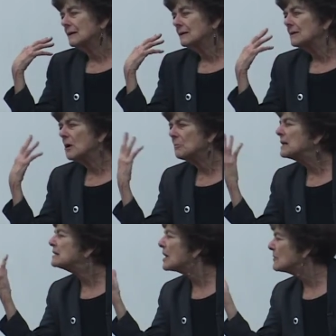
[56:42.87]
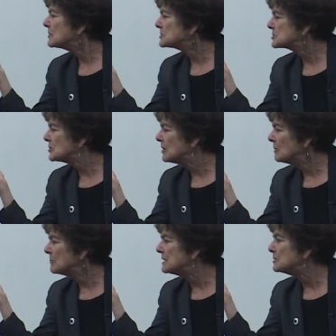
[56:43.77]
nobody noticed
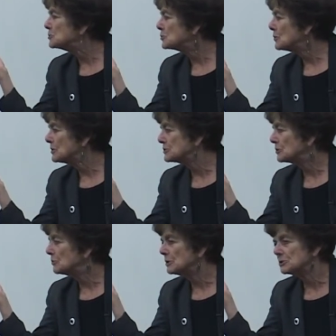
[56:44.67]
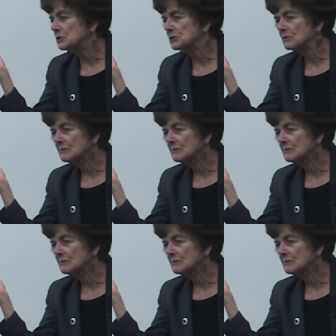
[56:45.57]
Albany, Georgia, which